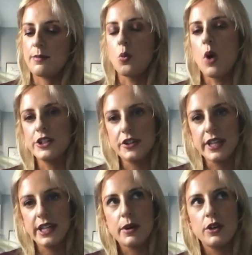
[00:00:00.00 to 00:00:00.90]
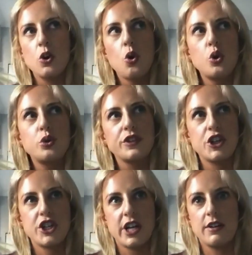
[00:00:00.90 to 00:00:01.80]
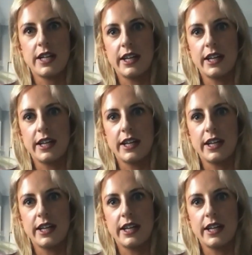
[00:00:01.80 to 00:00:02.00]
What do you think about oversharing?